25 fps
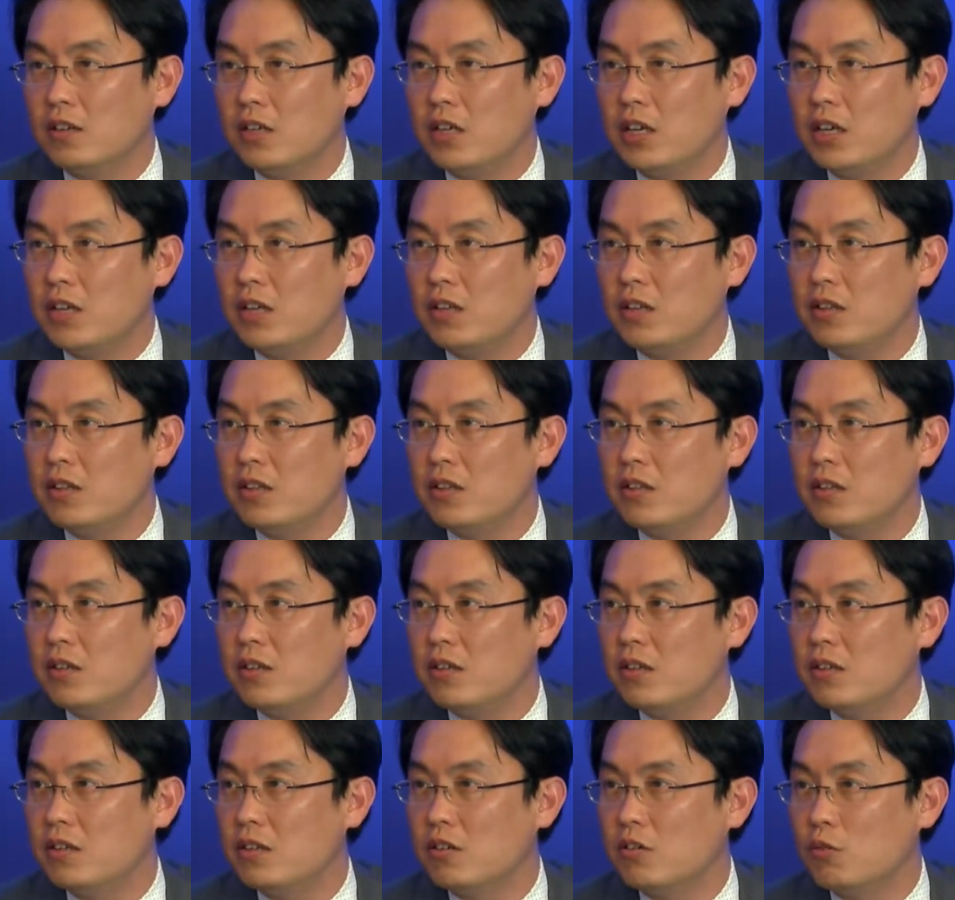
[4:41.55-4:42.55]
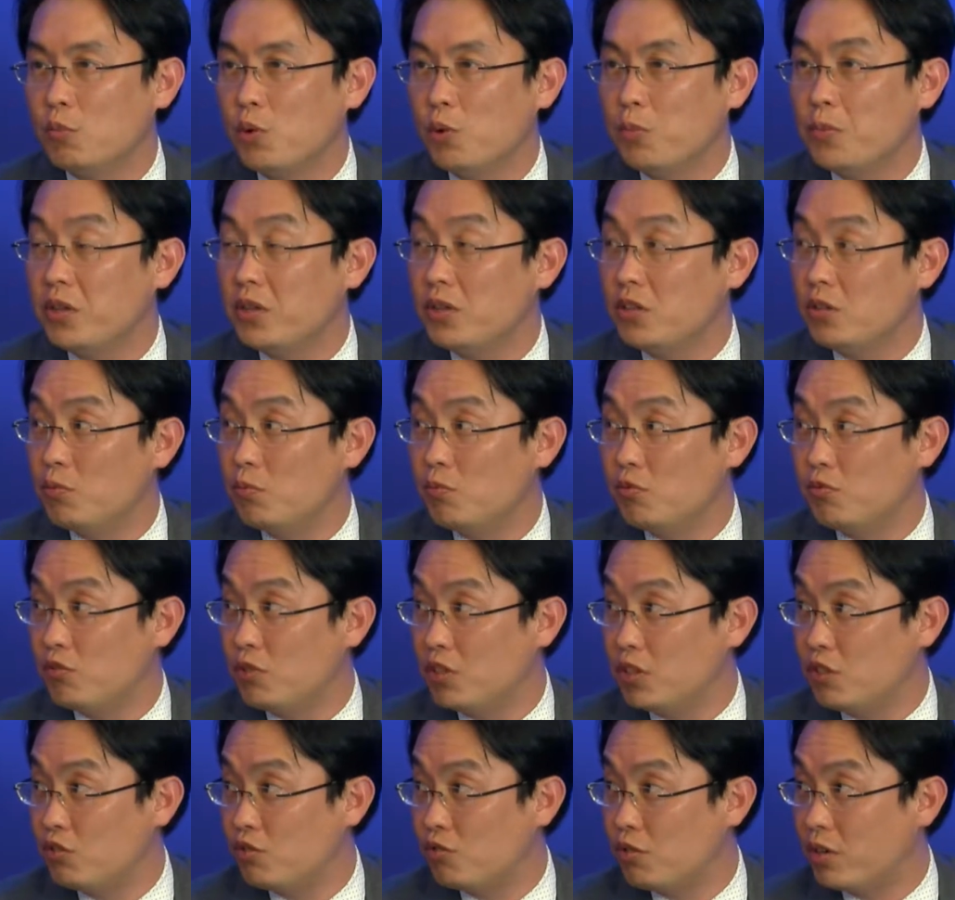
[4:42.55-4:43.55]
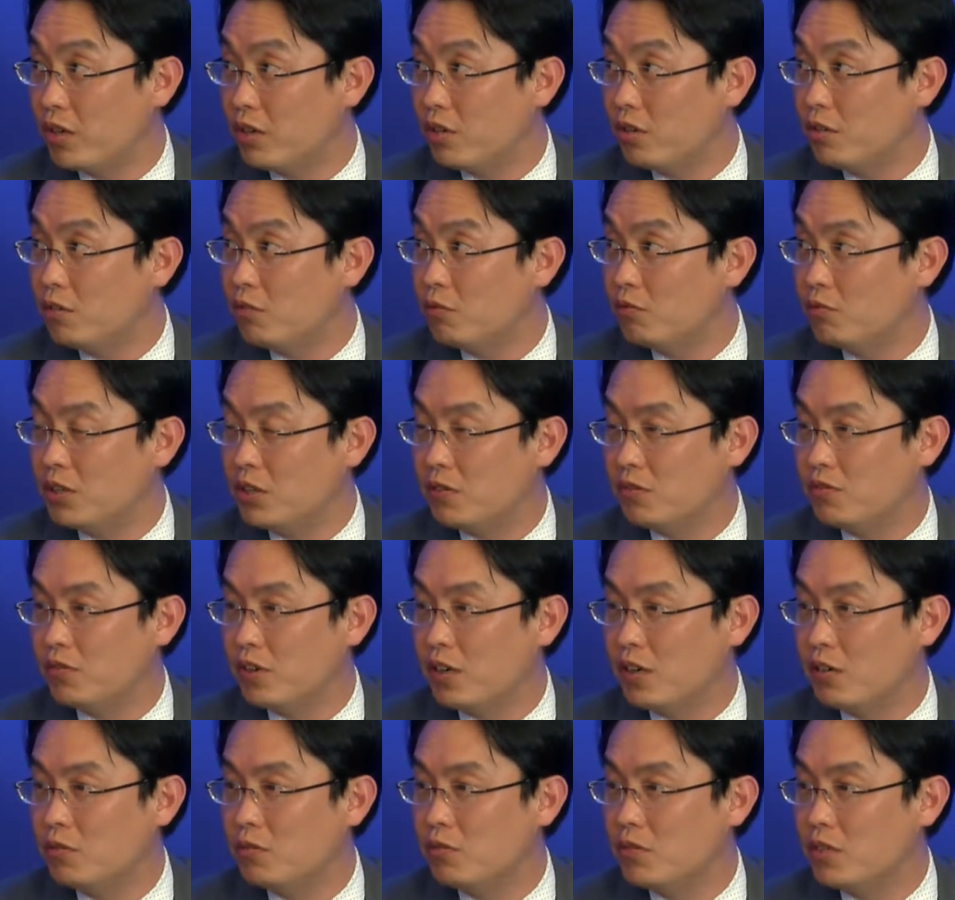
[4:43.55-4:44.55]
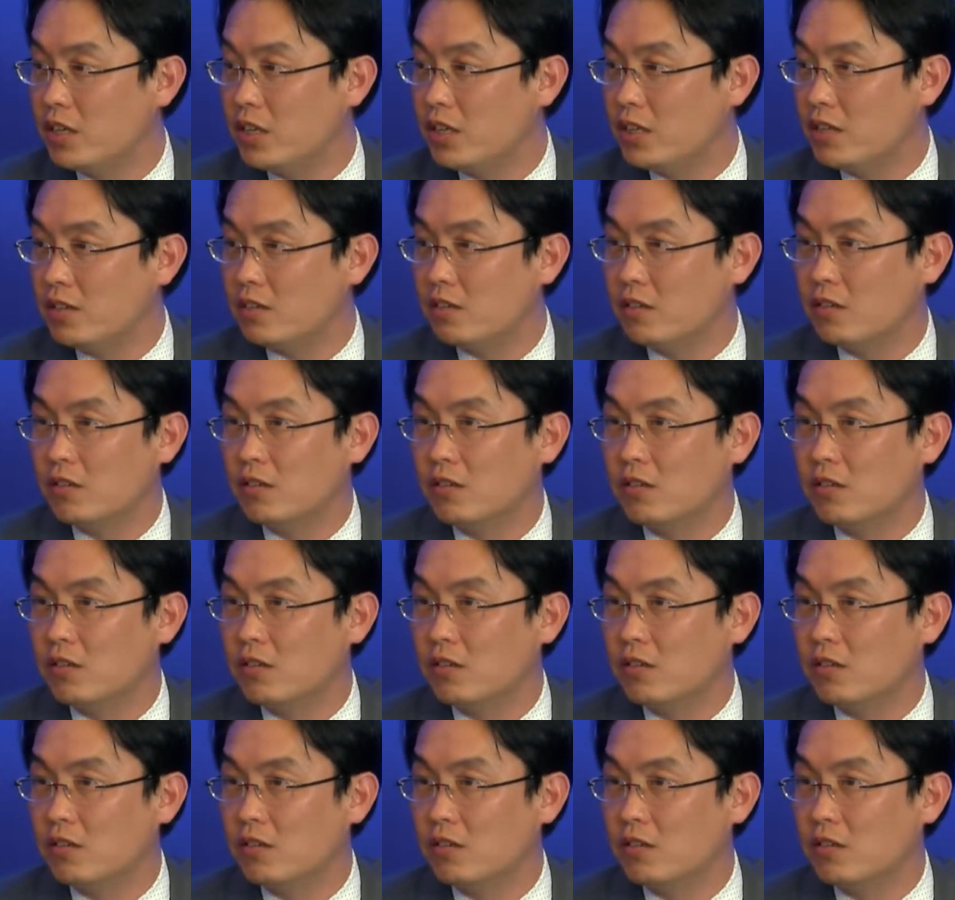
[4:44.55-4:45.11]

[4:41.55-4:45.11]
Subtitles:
In the Momentum 3 trial, we found that